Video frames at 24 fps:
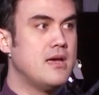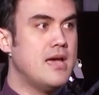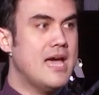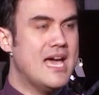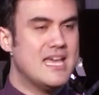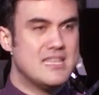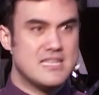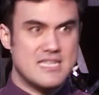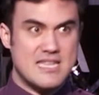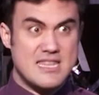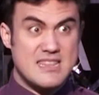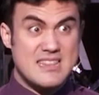
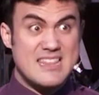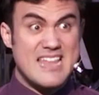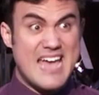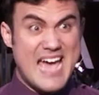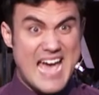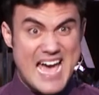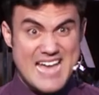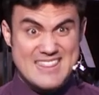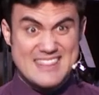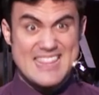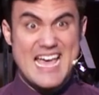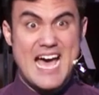And then
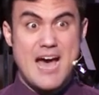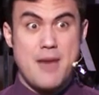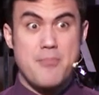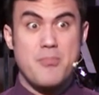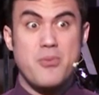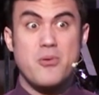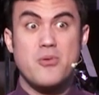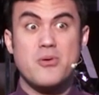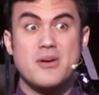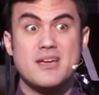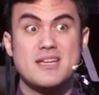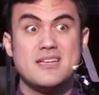at that
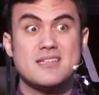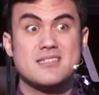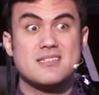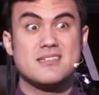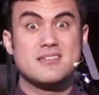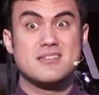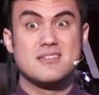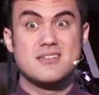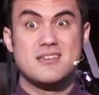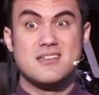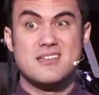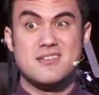point,
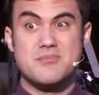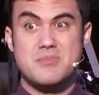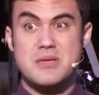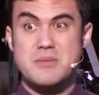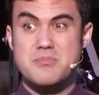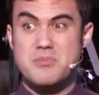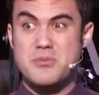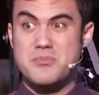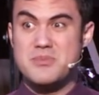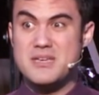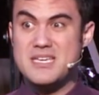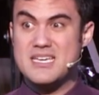
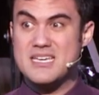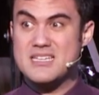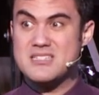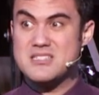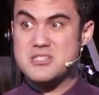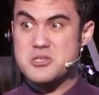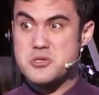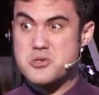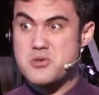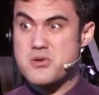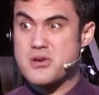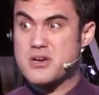people begin
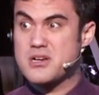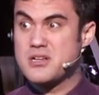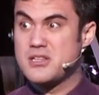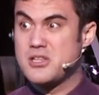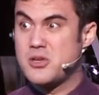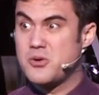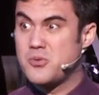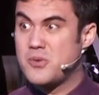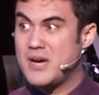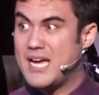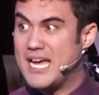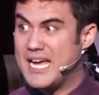to trickle
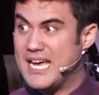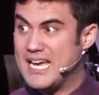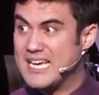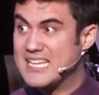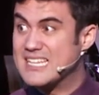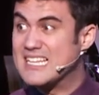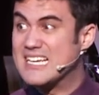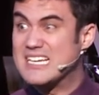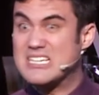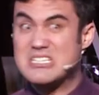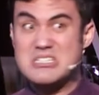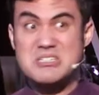away.
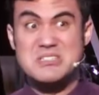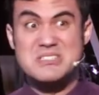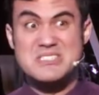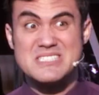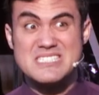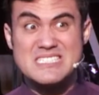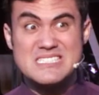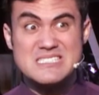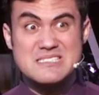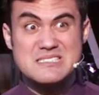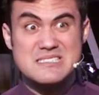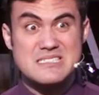They go,
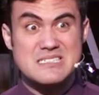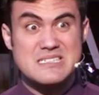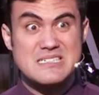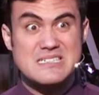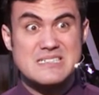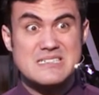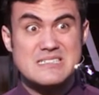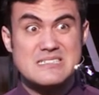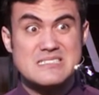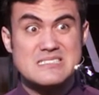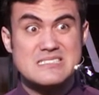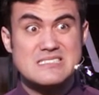this is a
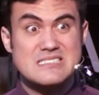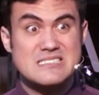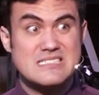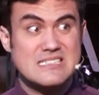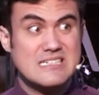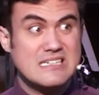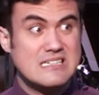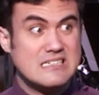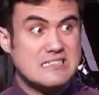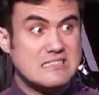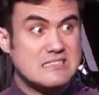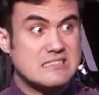hard
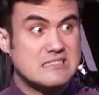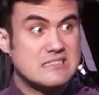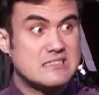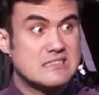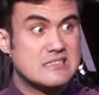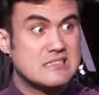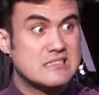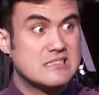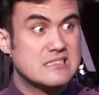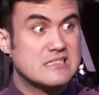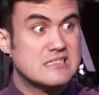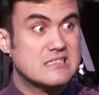saying.
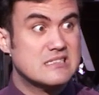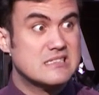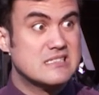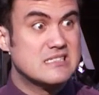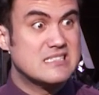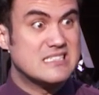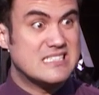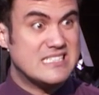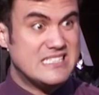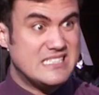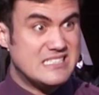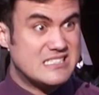
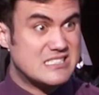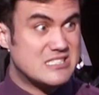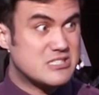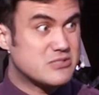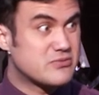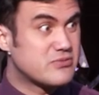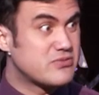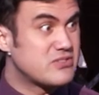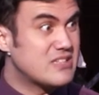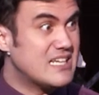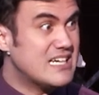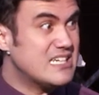Eat his
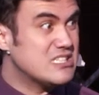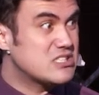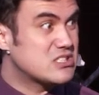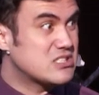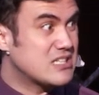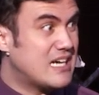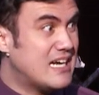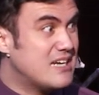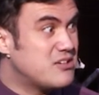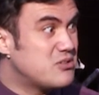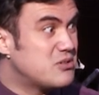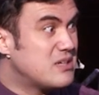flesh?
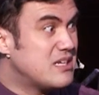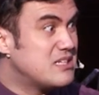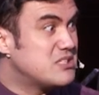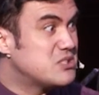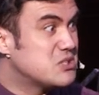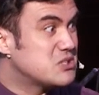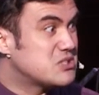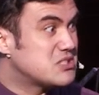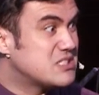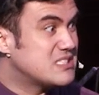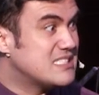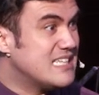I don't
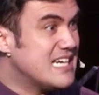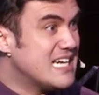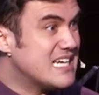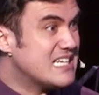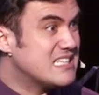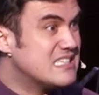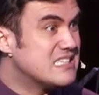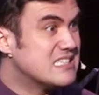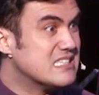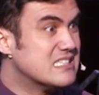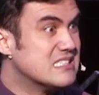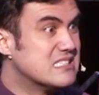
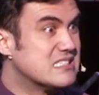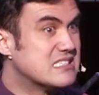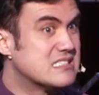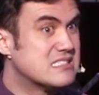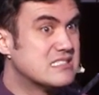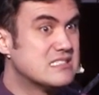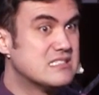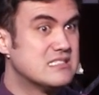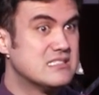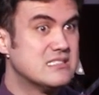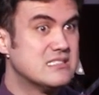understand this.